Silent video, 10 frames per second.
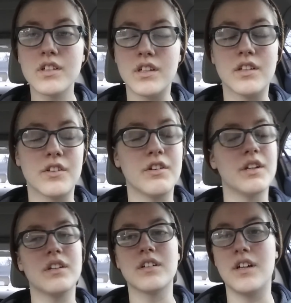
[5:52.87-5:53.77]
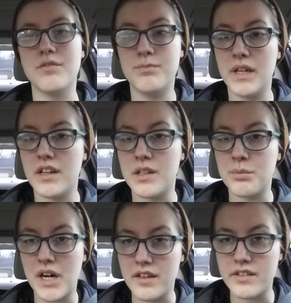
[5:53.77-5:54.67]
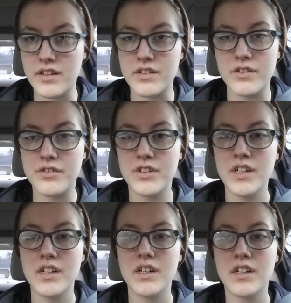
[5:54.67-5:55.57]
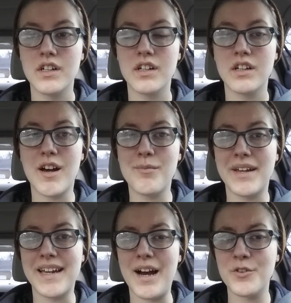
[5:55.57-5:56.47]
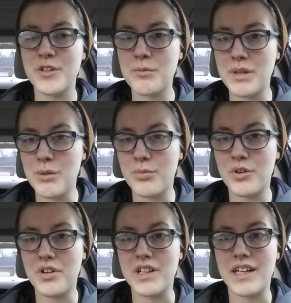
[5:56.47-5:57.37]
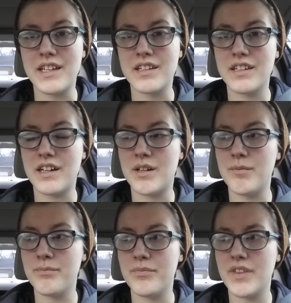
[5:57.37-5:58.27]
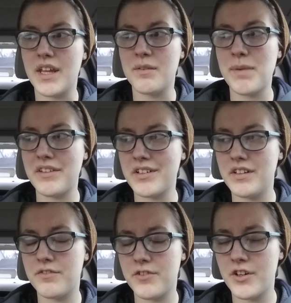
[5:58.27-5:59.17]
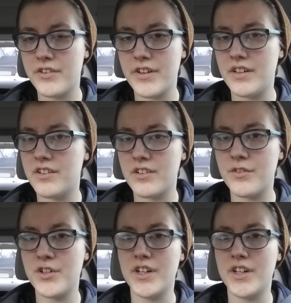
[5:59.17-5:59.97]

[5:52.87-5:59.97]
considering I've begun the process of coming out to people, and like basically the first stages of